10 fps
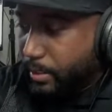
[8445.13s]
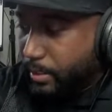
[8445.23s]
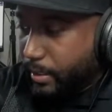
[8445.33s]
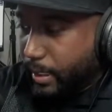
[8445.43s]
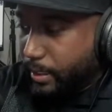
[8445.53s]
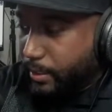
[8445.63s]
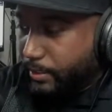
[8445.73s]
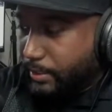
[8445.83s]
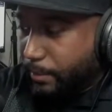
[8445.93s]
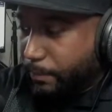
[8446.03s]
Yeah, it
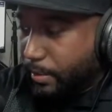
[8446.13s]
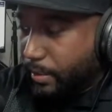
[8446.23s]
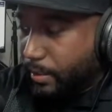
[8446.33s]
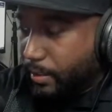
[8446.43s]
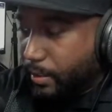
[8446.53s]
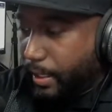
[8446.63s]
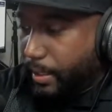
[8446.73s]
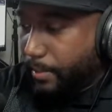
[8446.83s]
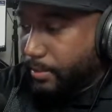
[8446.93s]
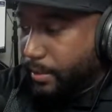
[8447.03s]
looks different here on
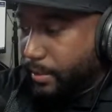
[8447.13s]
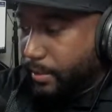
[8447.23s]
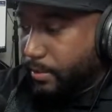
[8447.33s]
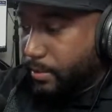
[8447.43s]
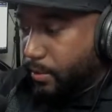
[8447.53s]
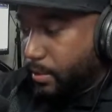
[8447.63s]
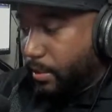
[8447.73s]
Amazon on